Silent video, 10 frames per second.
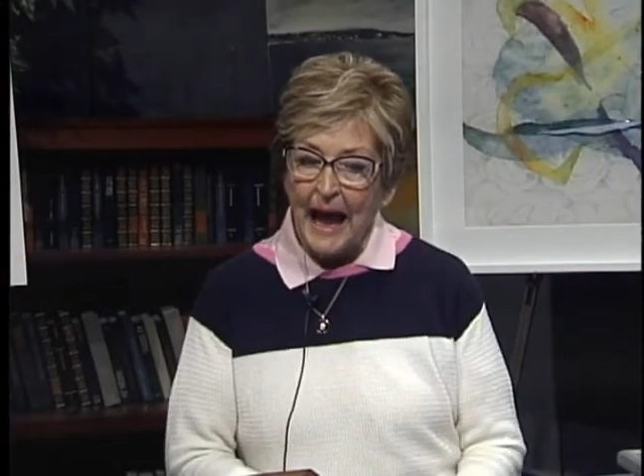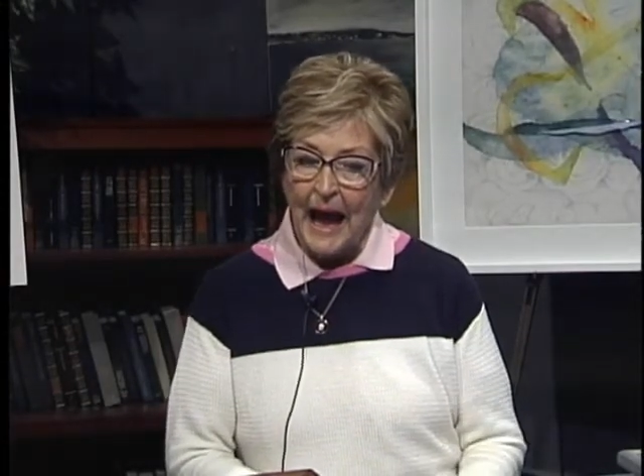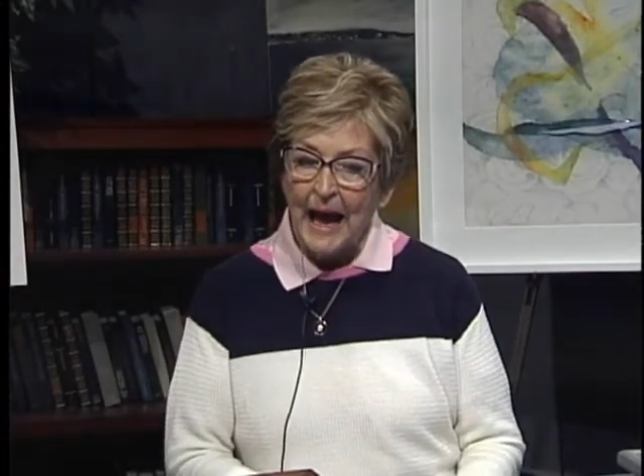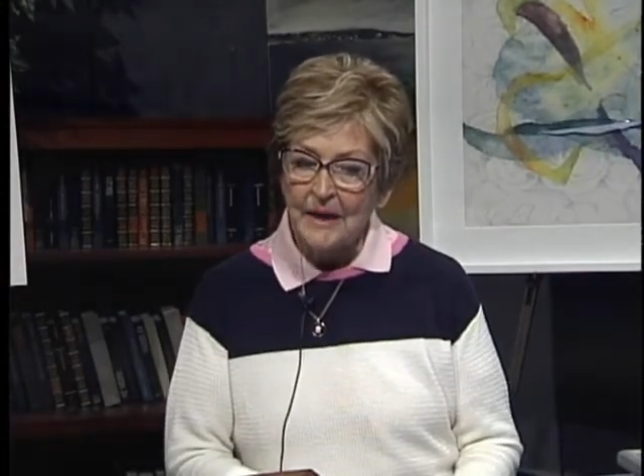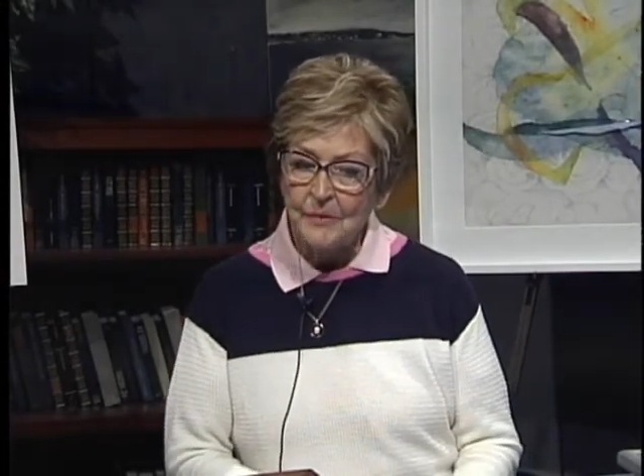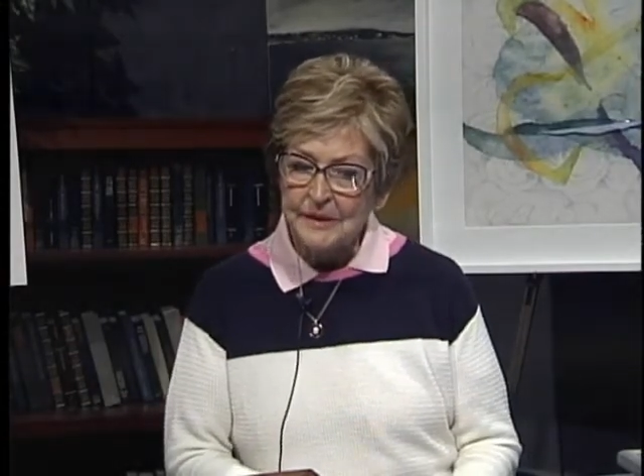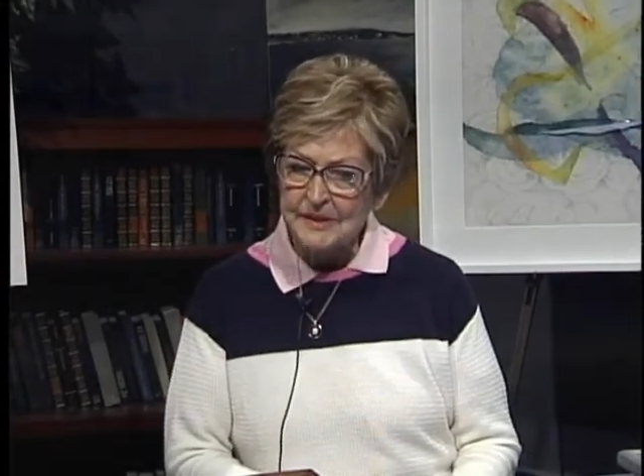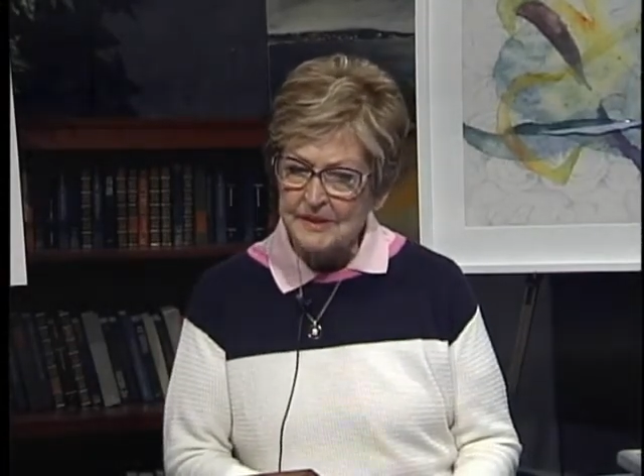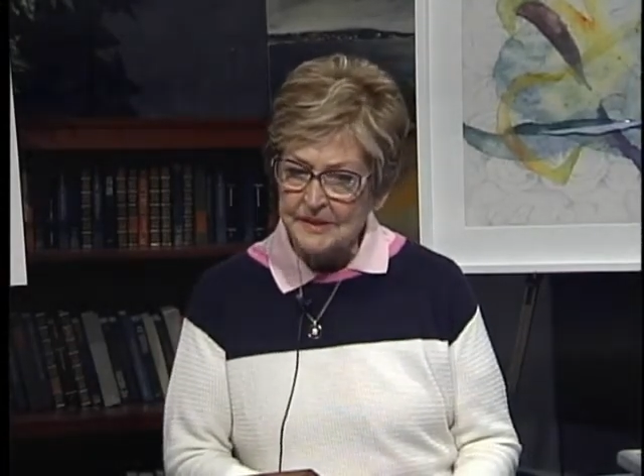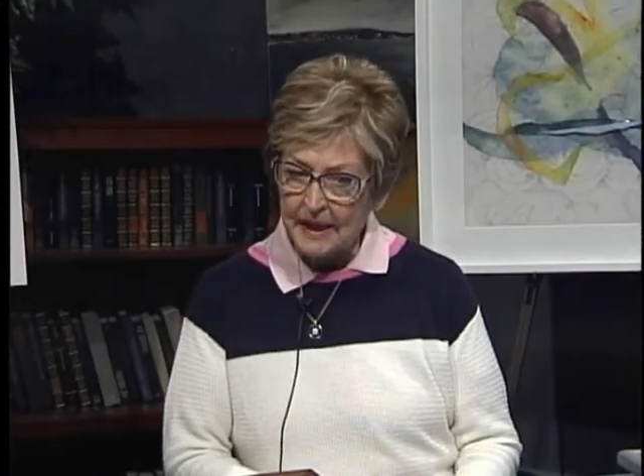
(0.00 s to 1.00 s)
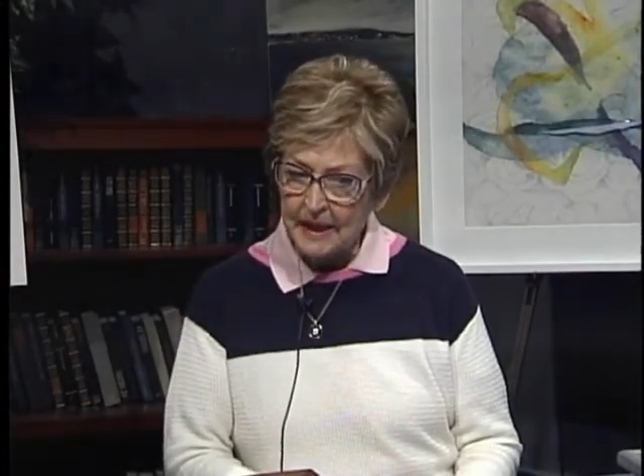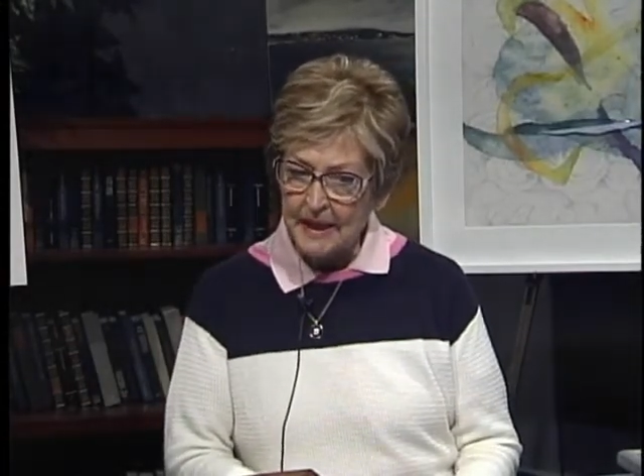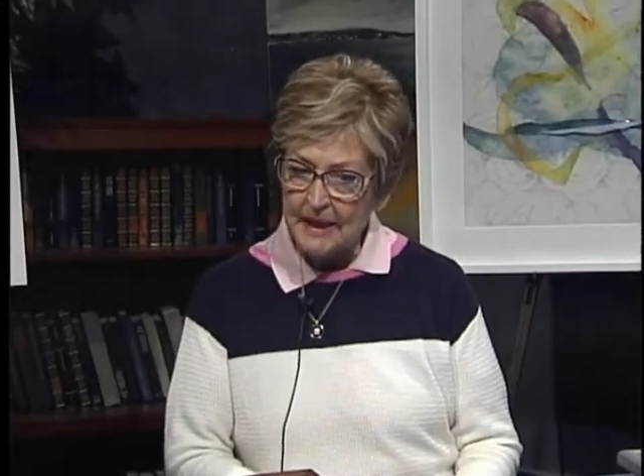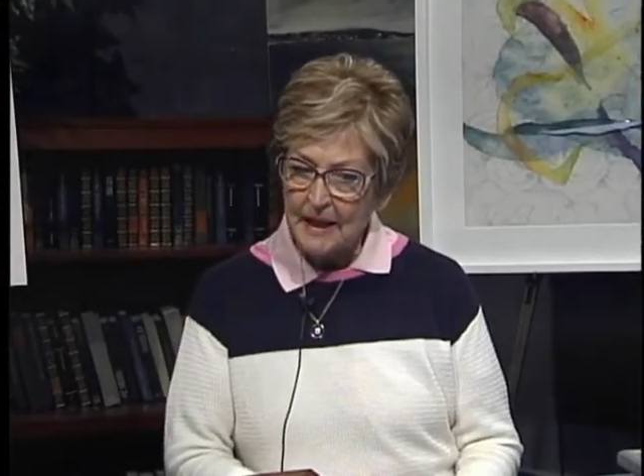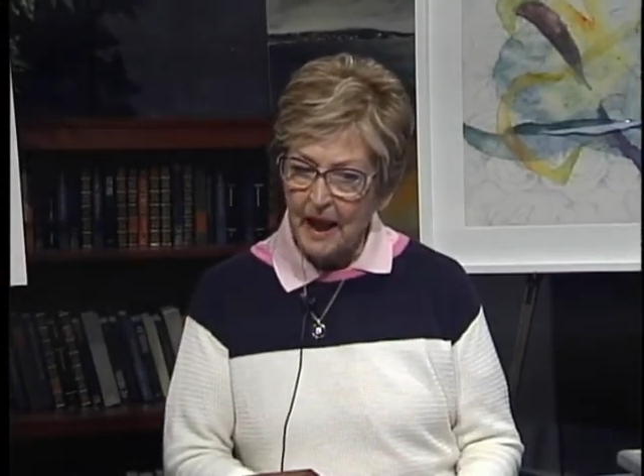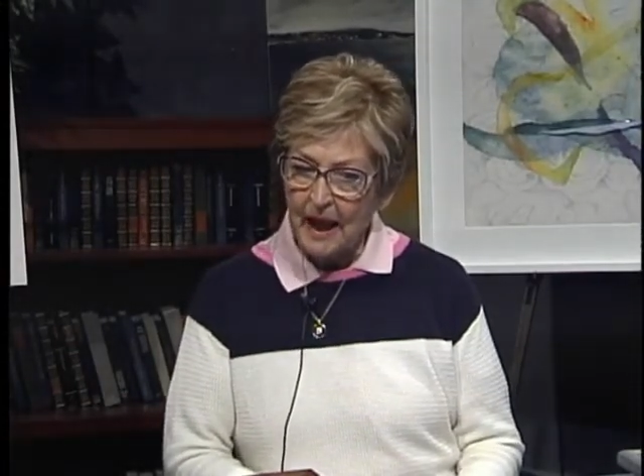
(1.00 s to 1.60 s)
I would say